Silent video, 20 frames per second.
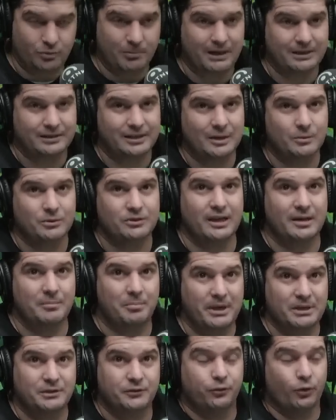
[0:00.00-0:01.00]
months. He was their
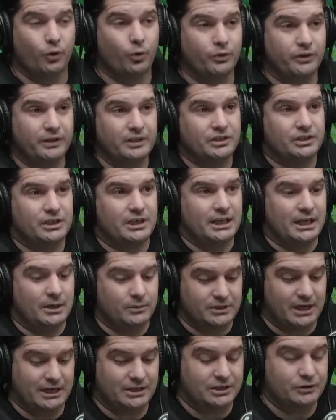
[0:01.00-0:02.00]
best forward this year. He
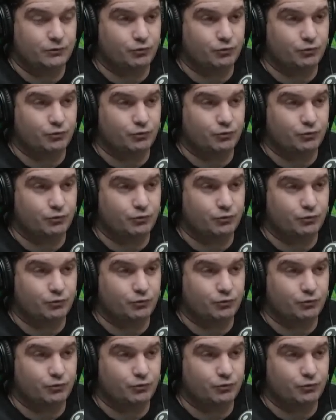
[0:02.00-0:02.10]
was actually